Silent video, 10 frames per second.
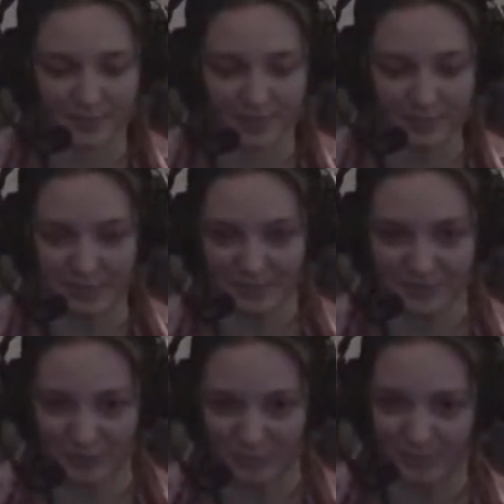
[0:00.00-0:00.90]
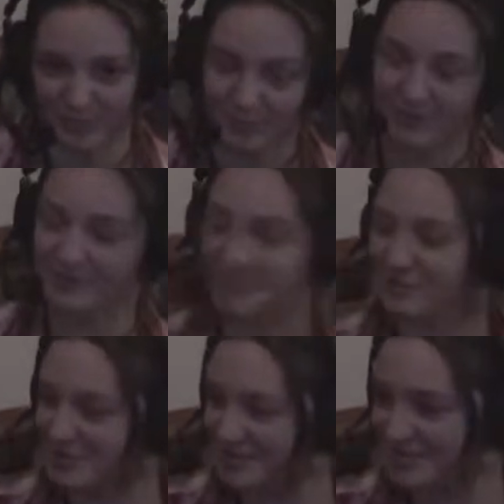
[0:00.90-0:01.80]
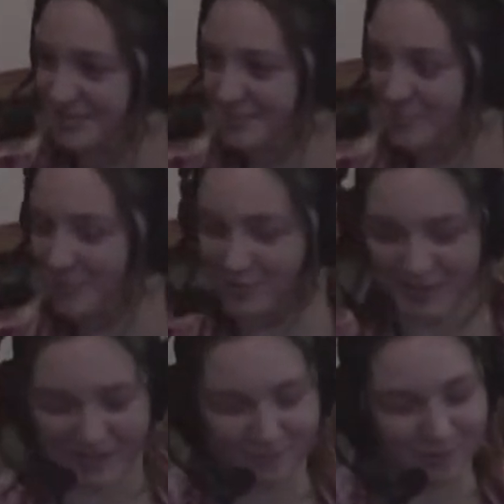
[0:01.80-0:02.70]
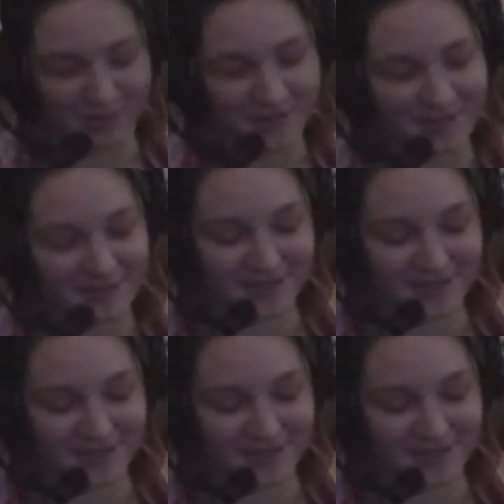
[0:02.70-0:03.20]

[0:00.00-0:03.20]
compared to the previous two seasons where we only had one.